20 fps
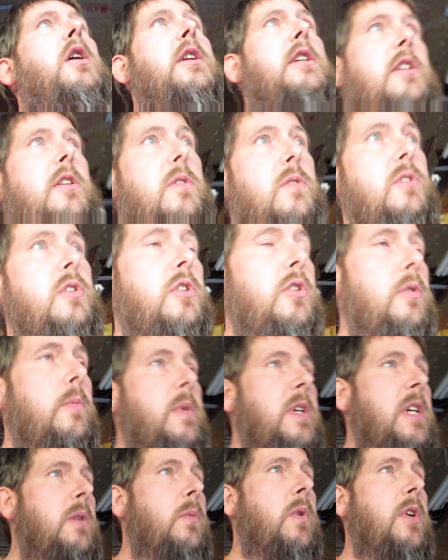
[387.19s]
on
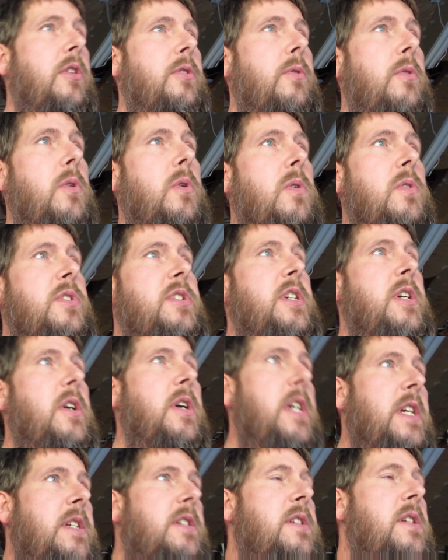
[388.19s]
YouTube. He went through the whole
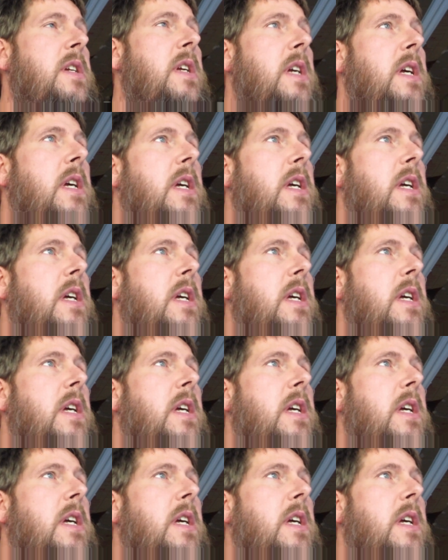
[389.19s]
series